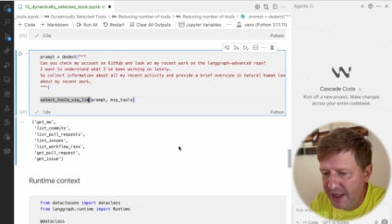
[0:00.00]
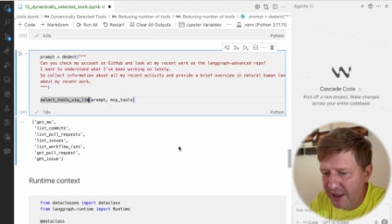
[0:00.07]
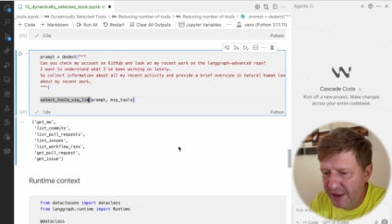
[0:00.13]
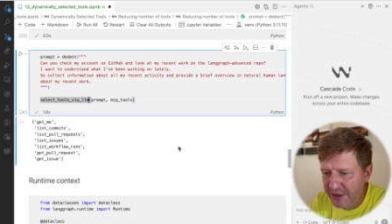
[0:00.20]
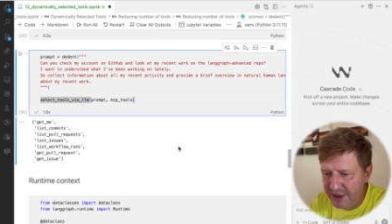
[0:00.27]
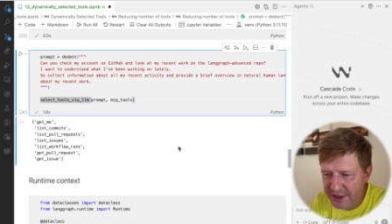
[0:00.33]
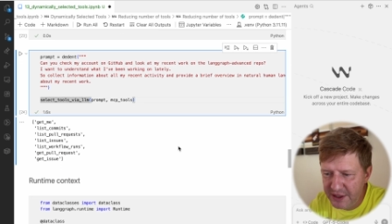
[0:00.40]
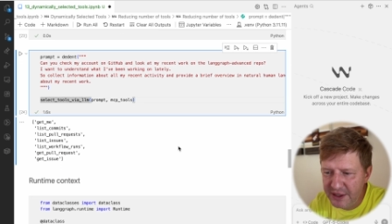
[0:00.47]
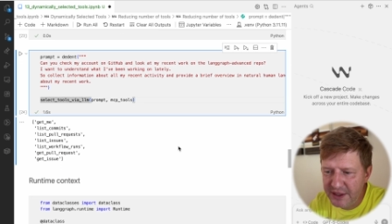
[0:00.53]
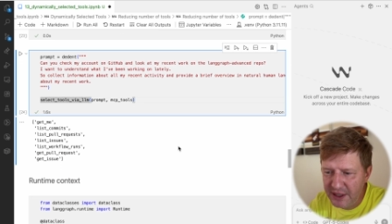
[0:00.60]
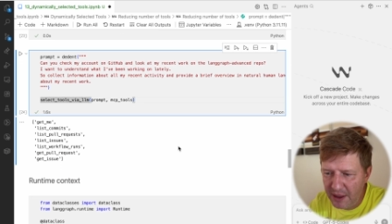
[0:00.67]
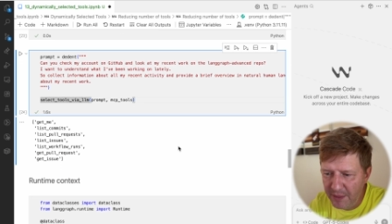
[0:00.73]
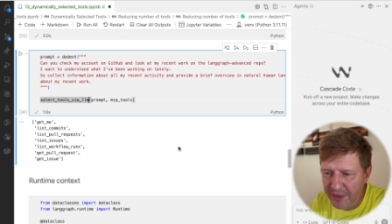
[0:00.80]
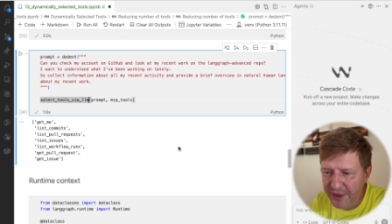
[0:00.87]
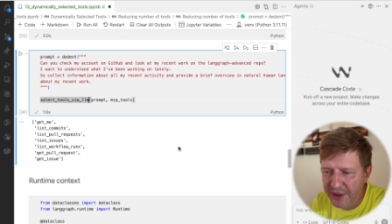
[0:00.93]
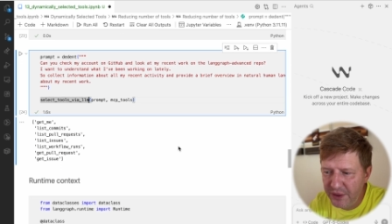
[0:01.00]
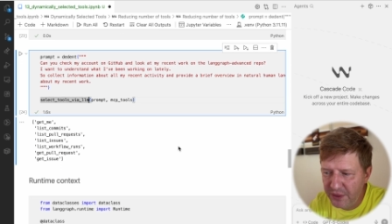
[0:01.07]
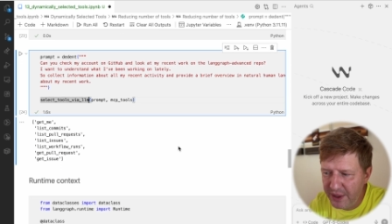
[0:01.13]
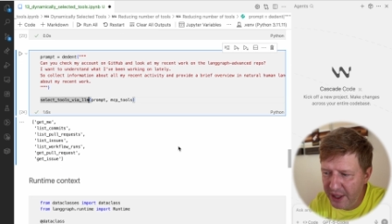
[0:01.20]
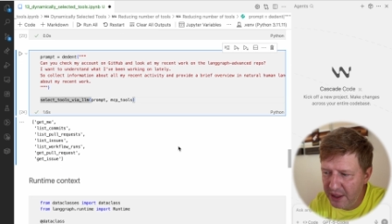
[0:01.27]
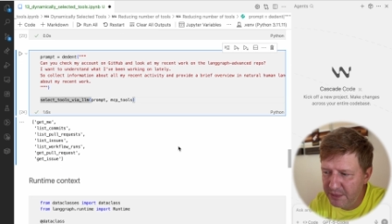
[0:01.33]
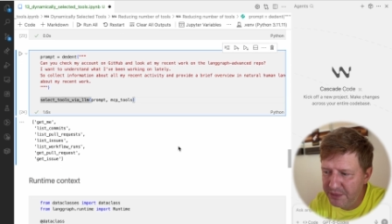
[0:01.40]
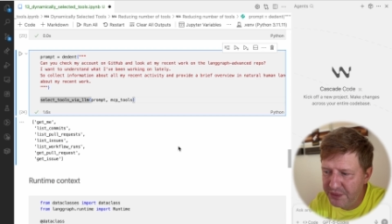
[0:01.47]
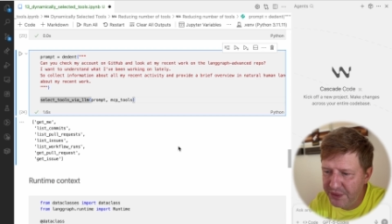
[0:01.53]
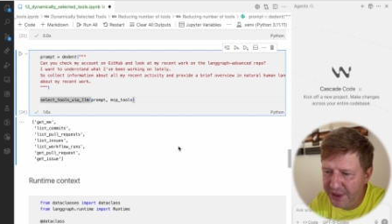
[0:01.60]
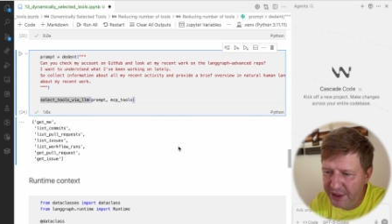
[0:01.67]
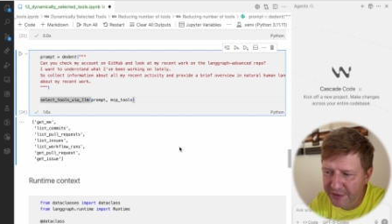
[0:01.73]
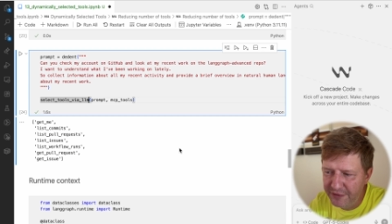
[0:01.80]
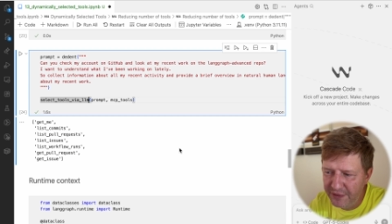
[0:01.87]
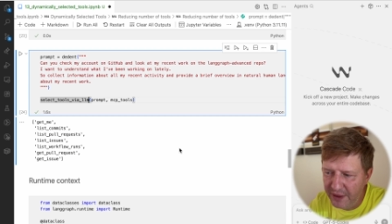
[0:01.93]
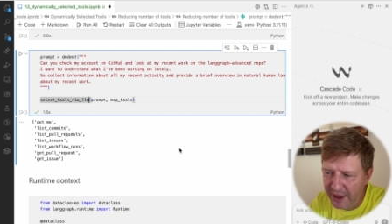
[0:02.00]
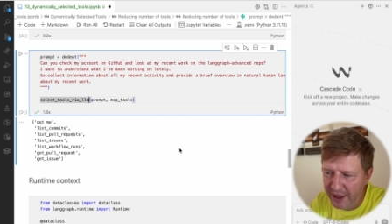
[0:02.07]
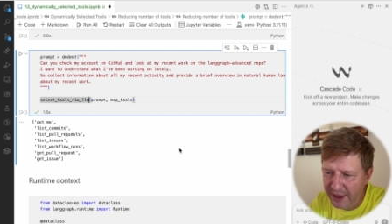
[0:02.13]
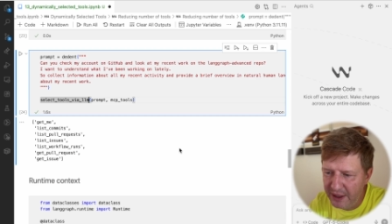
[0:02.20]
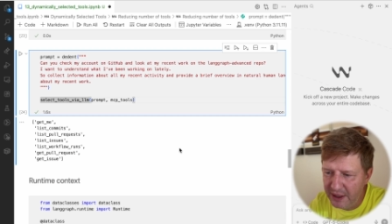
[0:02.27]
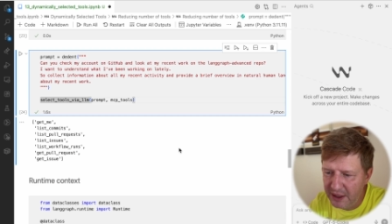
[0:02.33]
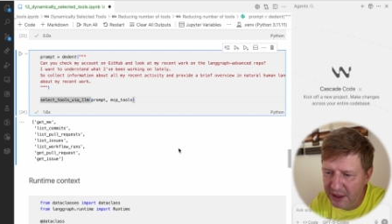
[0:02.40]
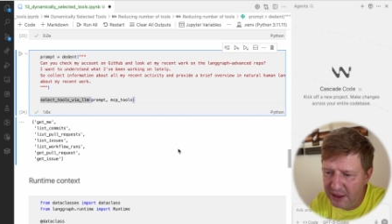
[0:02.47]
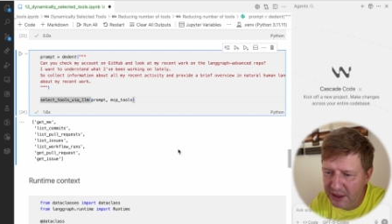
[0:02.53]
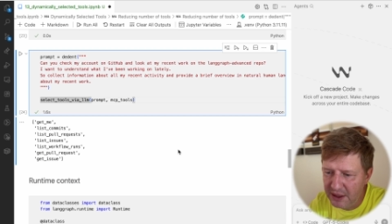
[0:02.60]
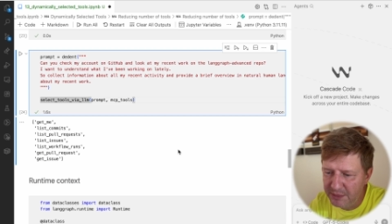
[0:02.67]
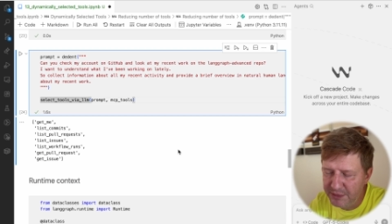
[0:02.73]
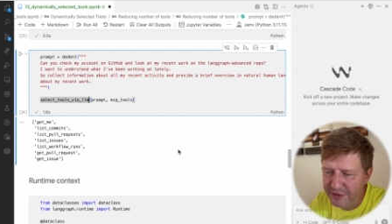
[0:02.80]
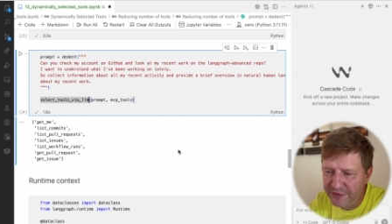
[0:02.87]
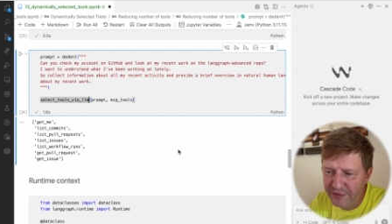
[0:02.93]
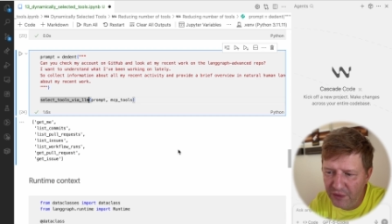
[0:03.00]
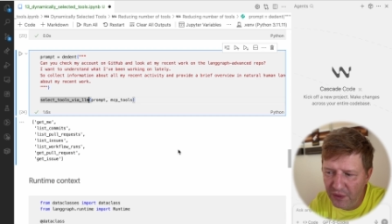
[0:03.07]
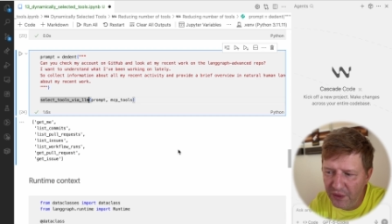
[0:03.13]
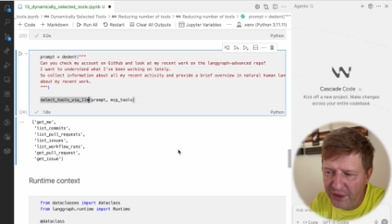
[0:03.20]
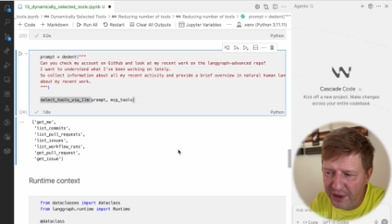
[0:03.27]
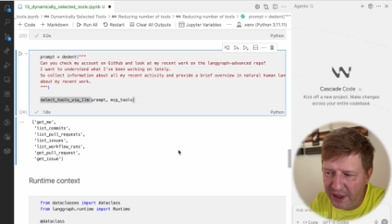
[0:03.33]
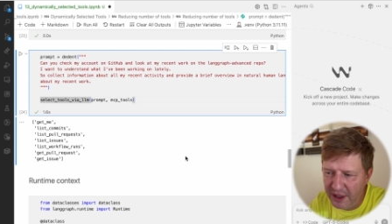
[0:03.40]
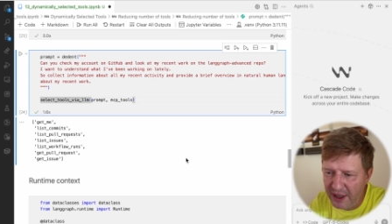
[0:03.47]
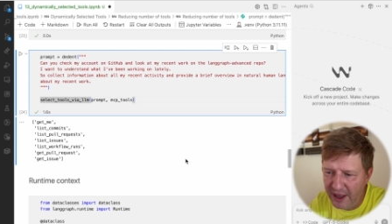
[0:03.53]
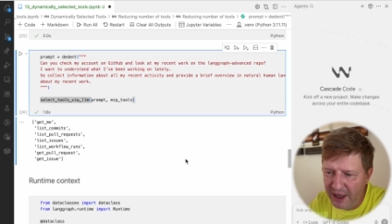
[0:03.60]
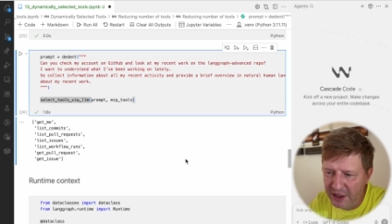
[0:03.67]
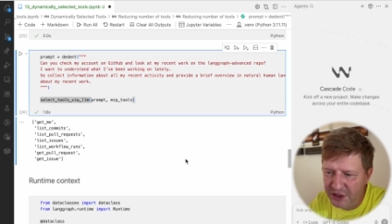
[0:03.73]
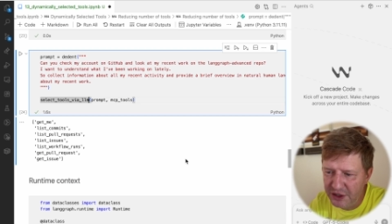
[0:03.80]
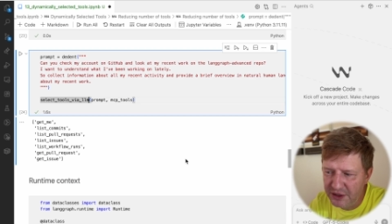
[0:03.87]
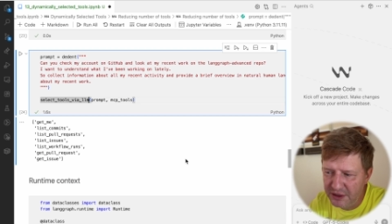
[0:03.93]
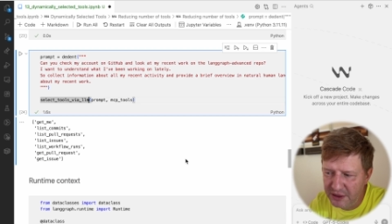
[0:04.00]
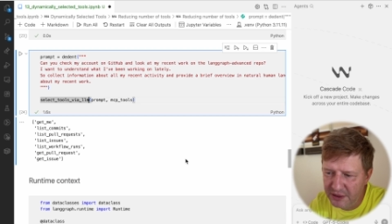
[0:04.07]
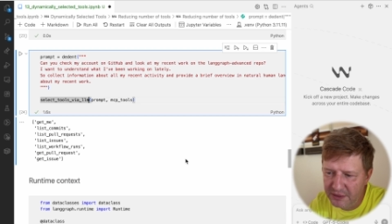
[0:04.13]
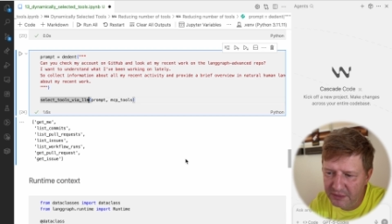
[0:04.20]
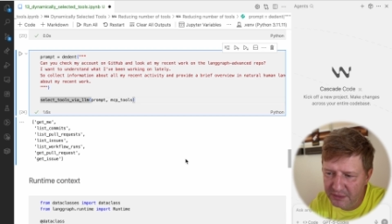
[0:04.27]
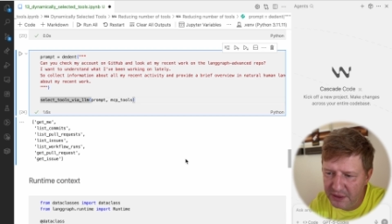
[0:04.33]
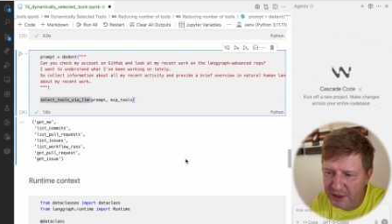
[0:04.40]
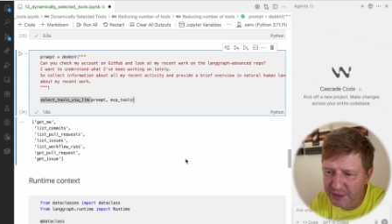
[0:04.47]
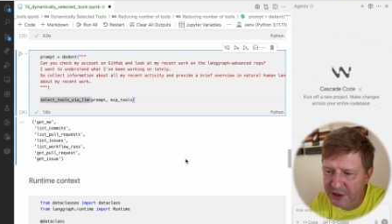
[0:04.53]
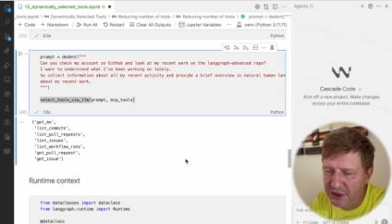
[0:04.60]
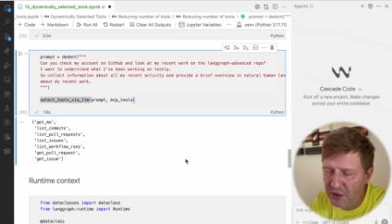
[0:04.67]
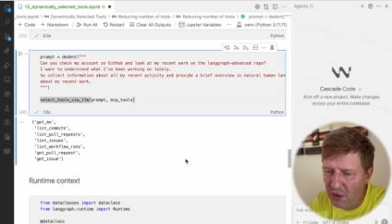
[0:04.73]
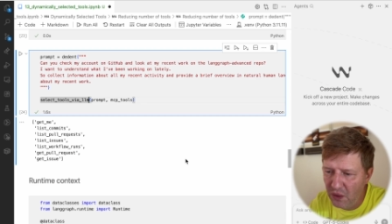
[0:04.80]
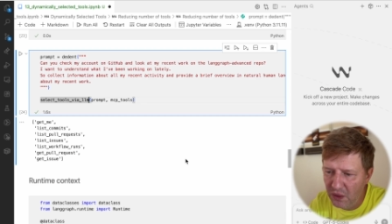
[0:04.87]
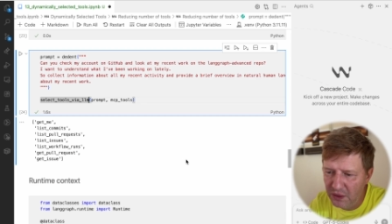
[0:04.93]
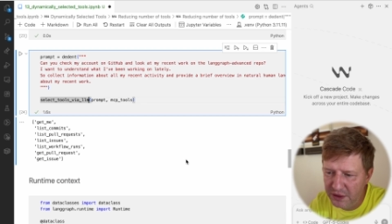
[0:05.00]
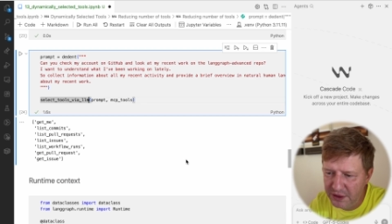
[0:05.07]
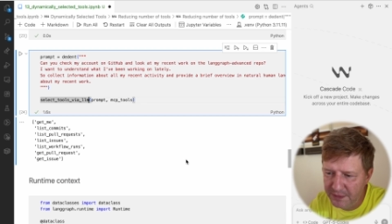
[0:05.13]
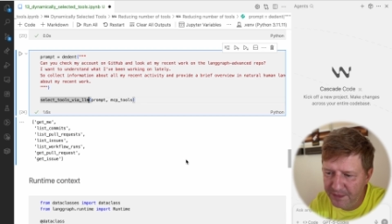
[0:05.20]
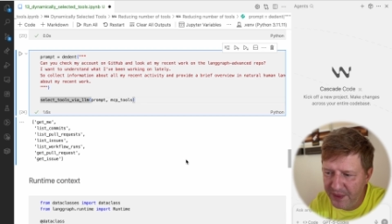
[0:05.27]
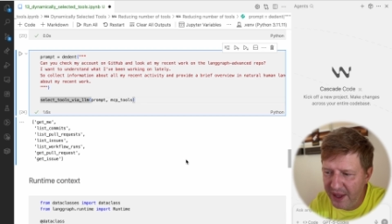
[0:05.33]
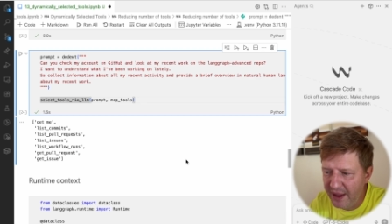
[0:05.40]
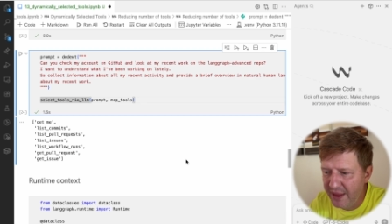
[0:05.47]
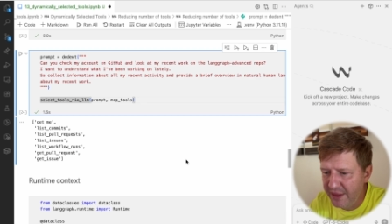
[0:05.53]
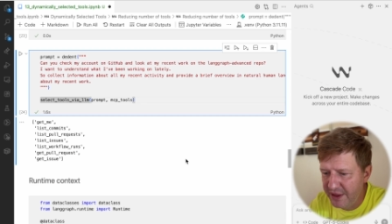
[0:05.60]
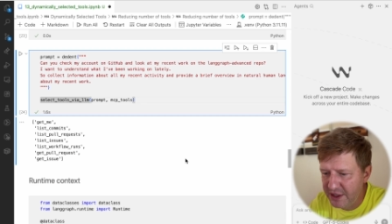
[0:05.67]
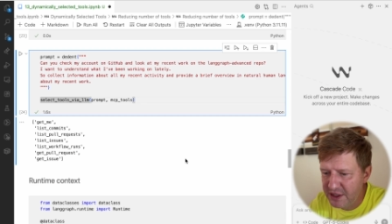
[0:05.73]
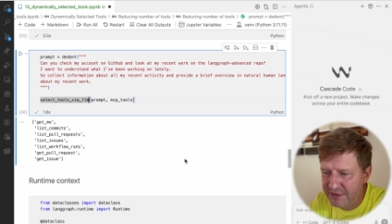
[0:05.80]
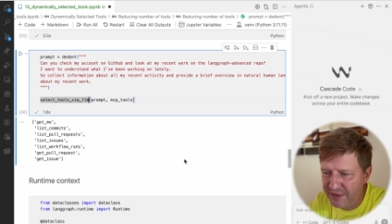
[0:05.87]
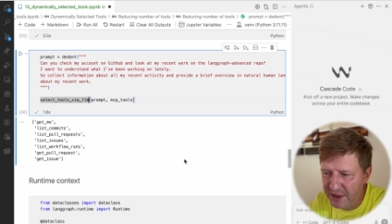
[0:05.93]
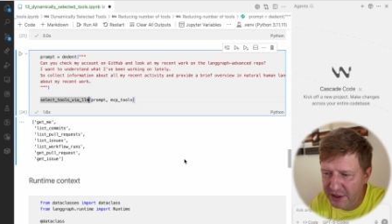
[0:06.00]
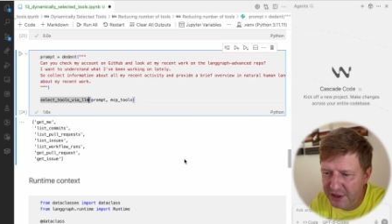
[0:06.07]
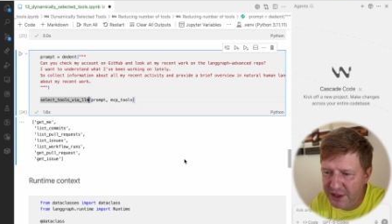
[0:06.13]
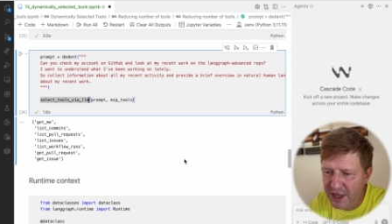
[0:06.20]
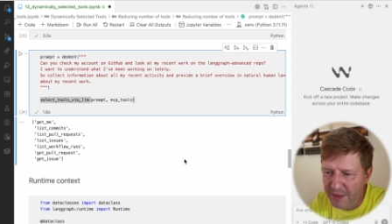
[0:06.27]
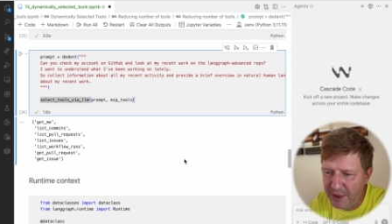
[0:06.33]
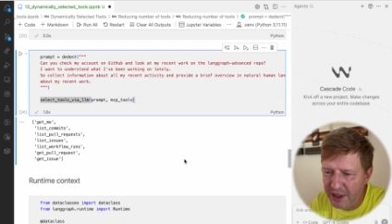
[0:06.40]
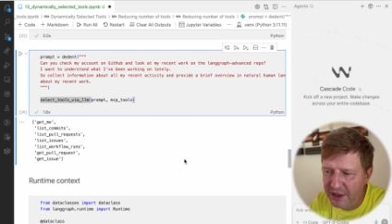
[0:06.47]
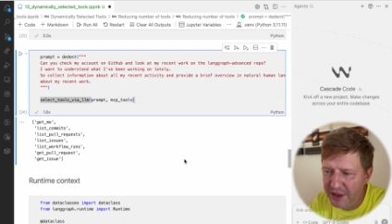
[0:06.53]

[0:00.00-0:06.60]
this is something you can predefine uh, before the agent is being called and this is very dynamic